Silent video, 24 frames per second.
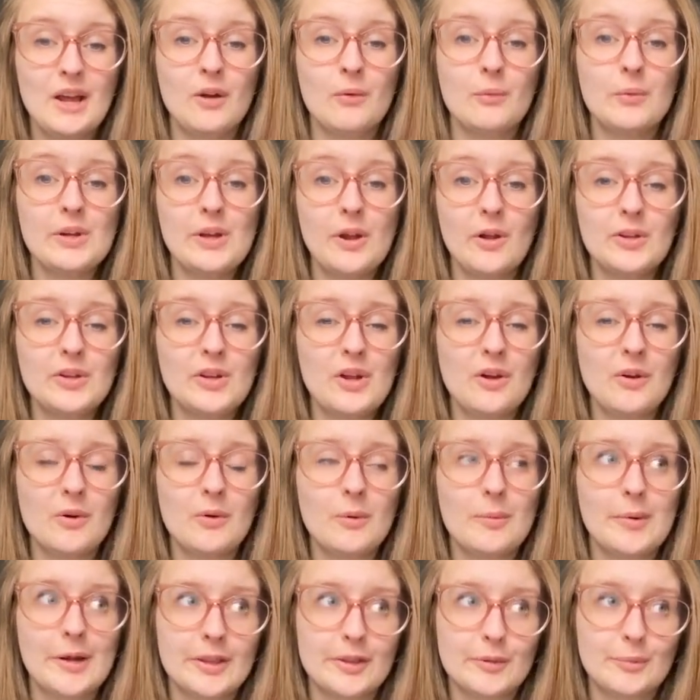We all know
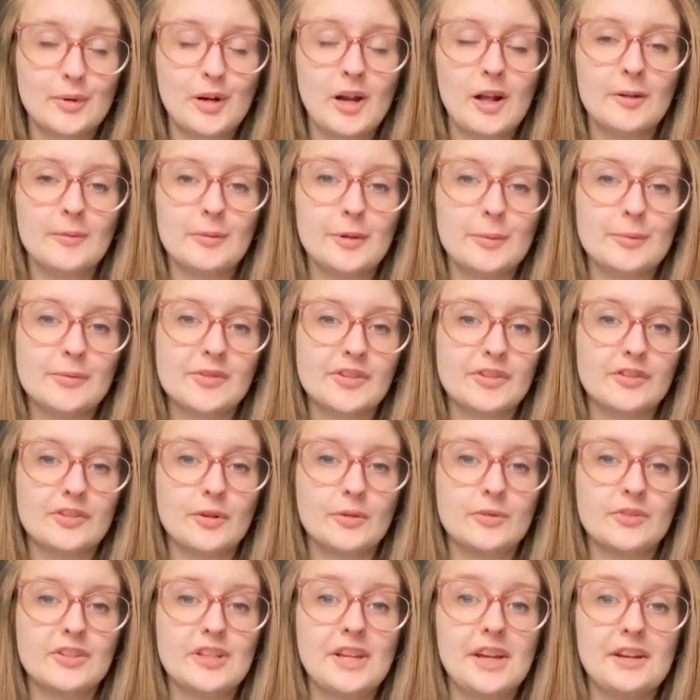about the problems
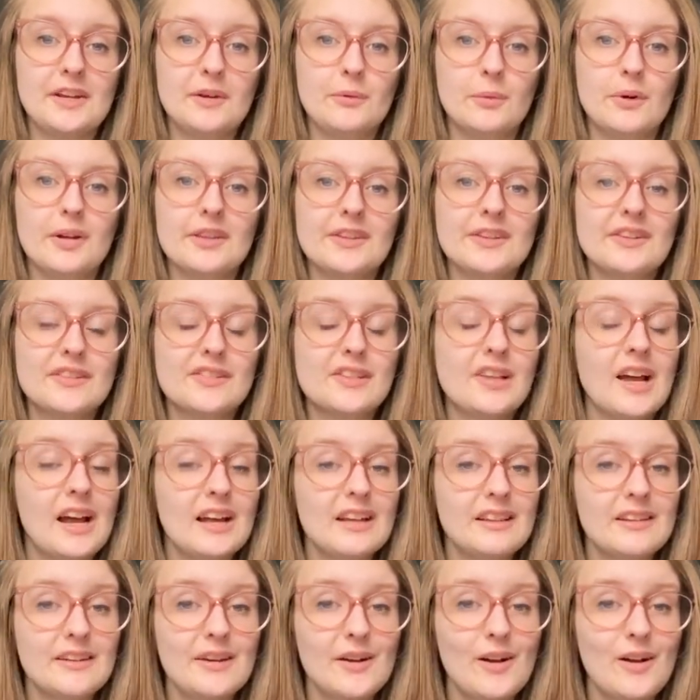associated with
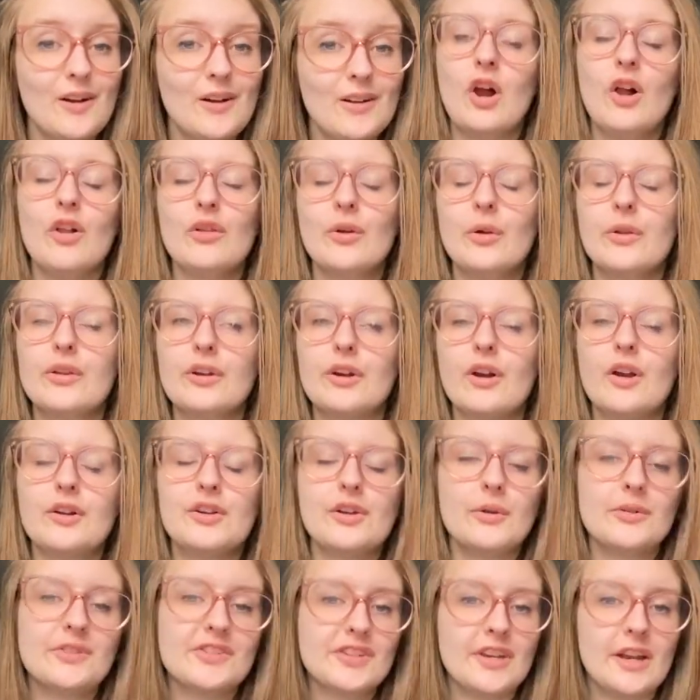xylitol. Although there are
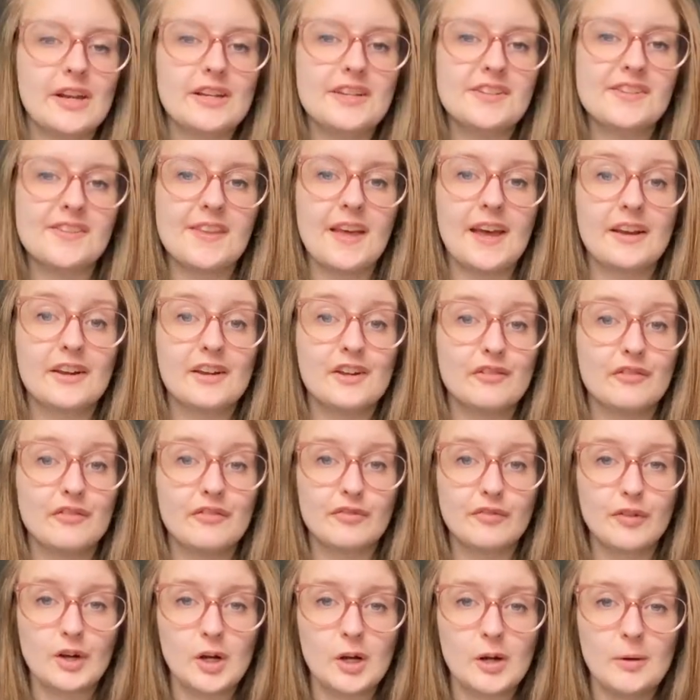no studies that
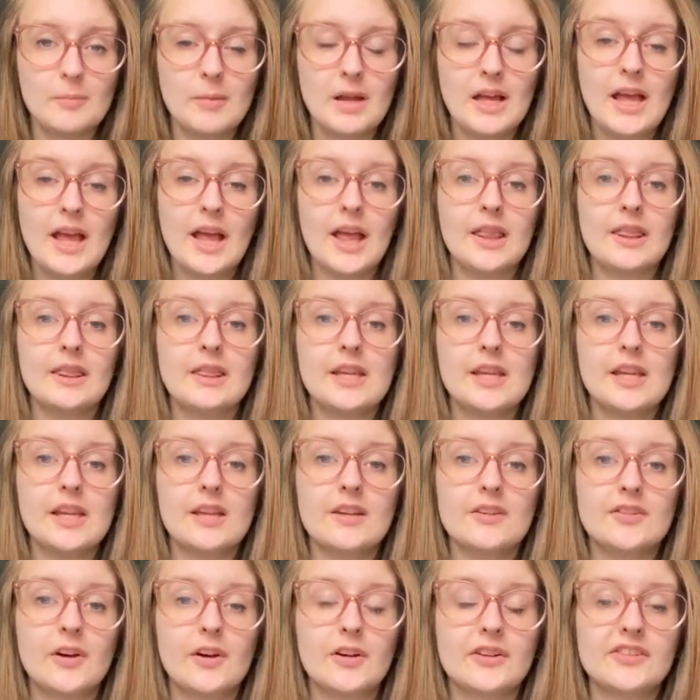confirm
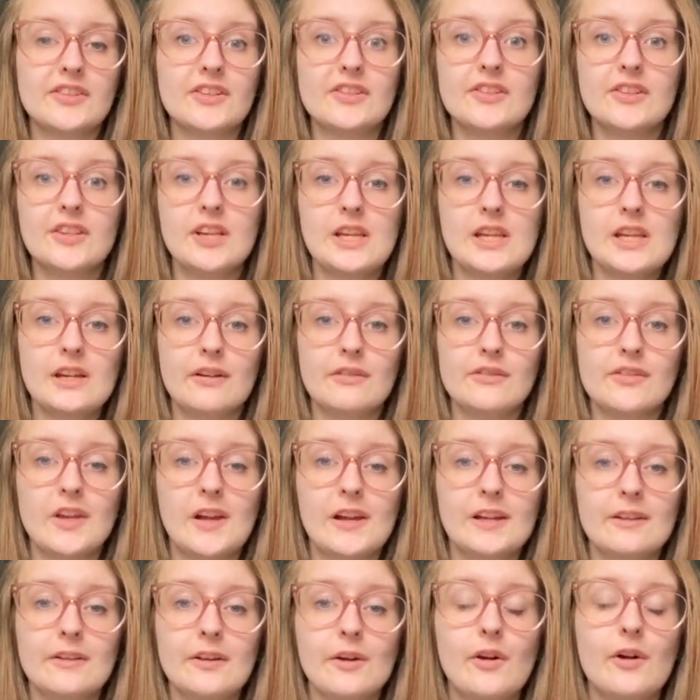the toxicity of
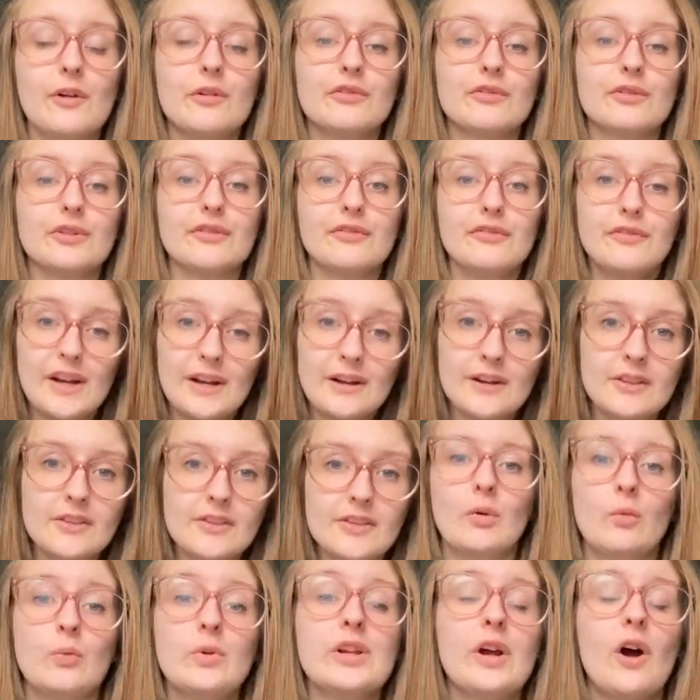xylitol for
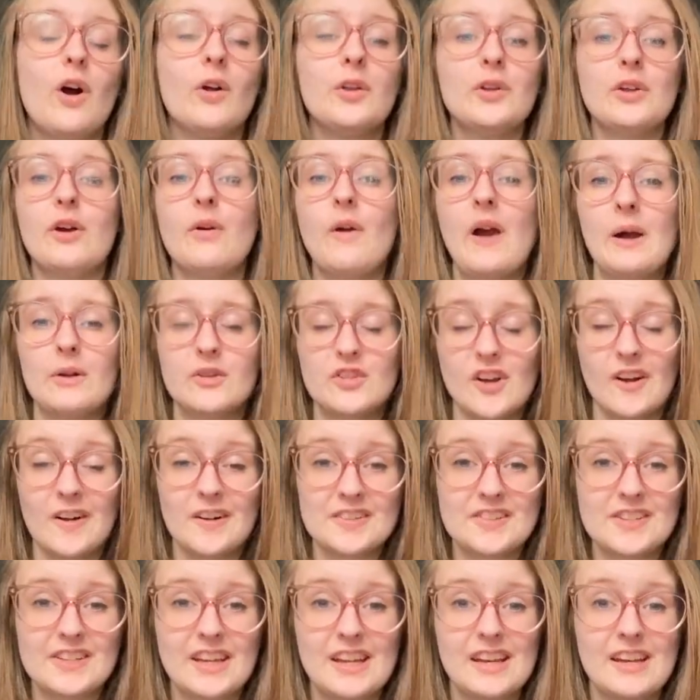ferrets, we all know how
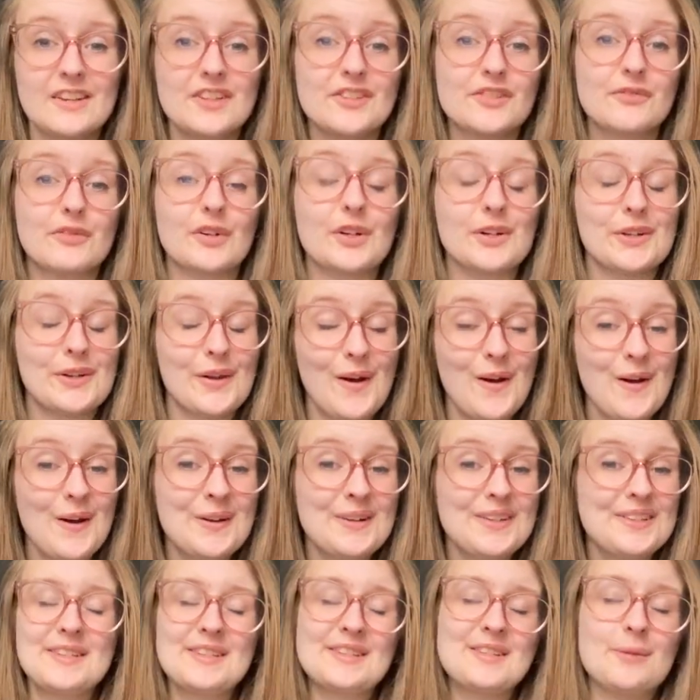toxic it is for
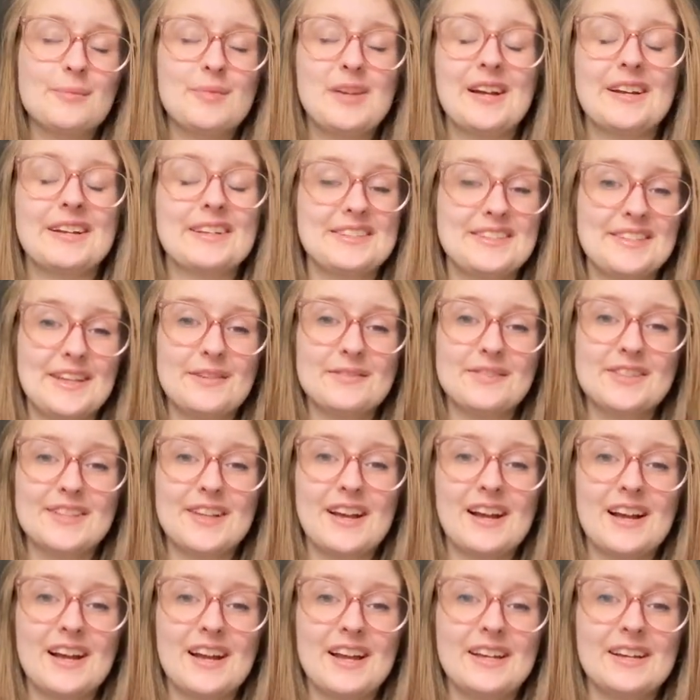dogs. Just to be on a safe
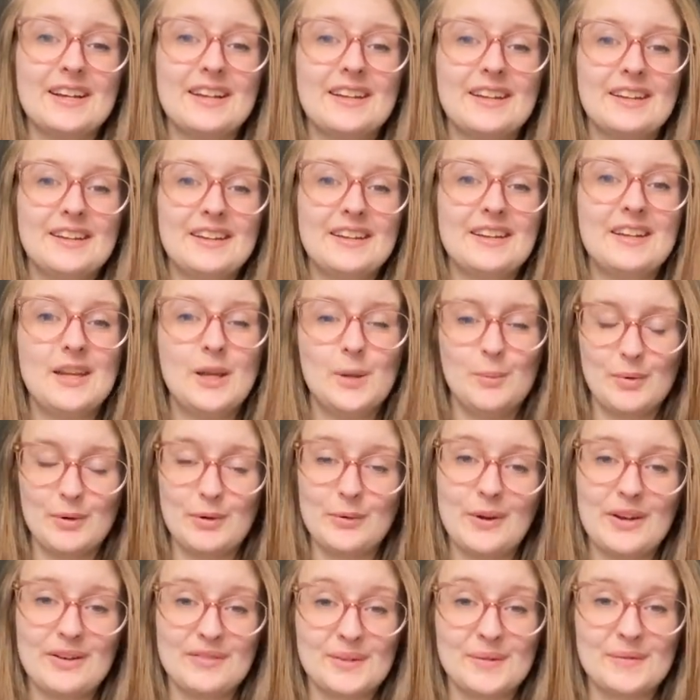side, keep it
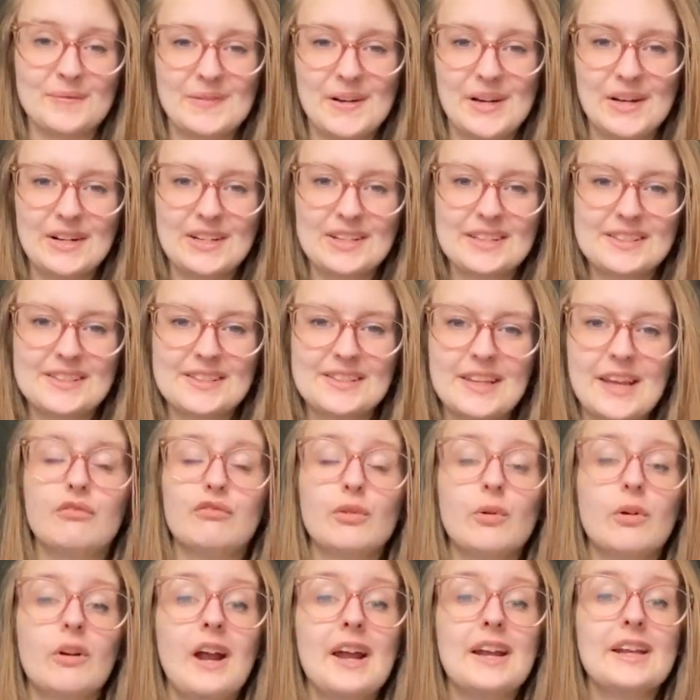away from ferrets.
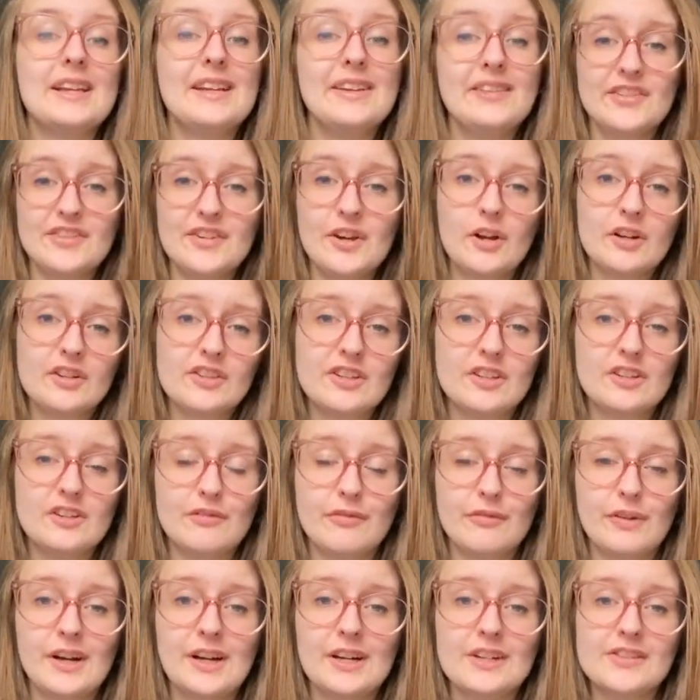Fluoride is toxic to
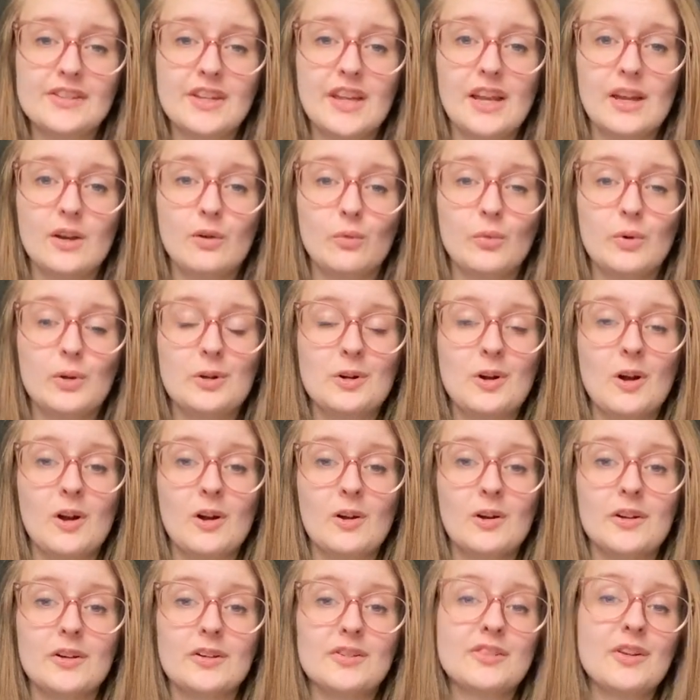ferrets and will
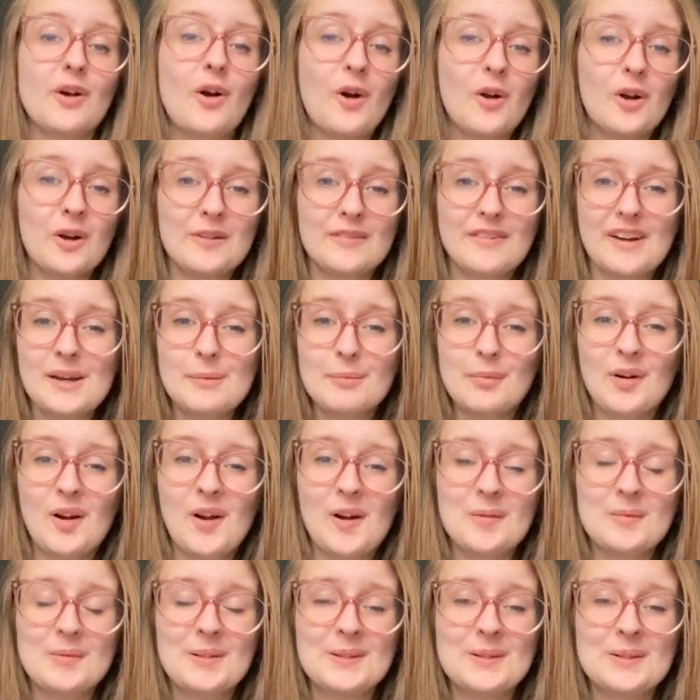cause heart rate
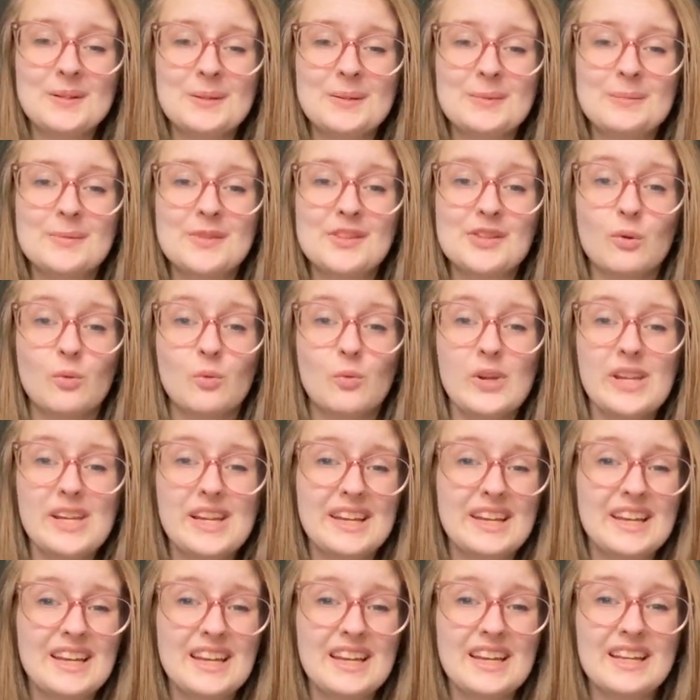problems,
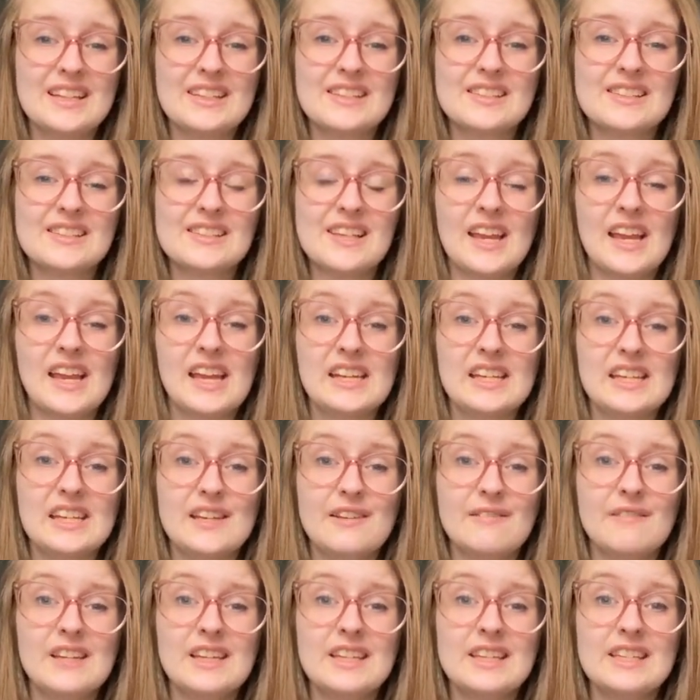weakness, and
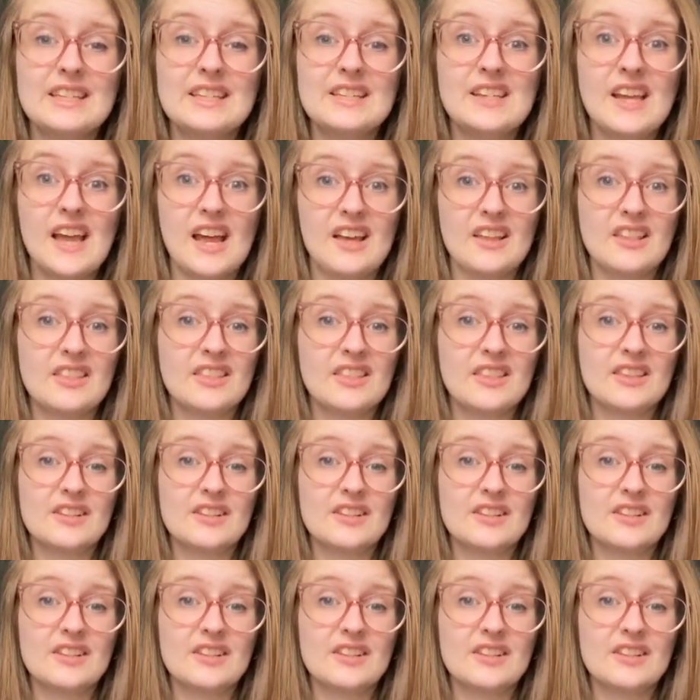even death.